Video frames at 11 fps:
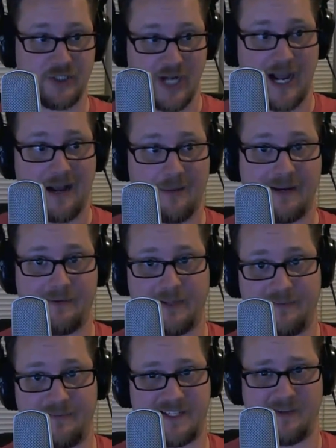job at
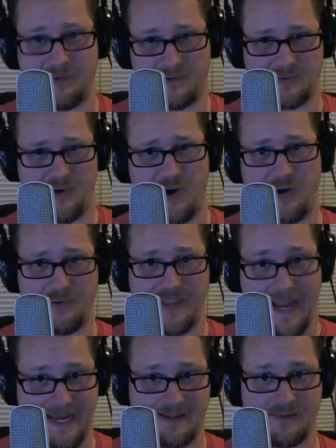really fixing what was wrong with
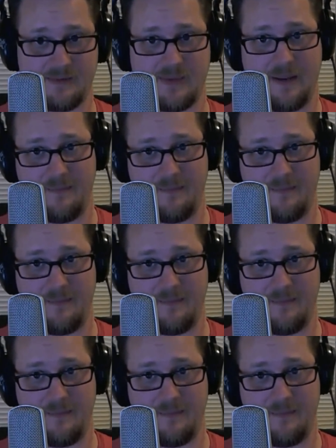8 that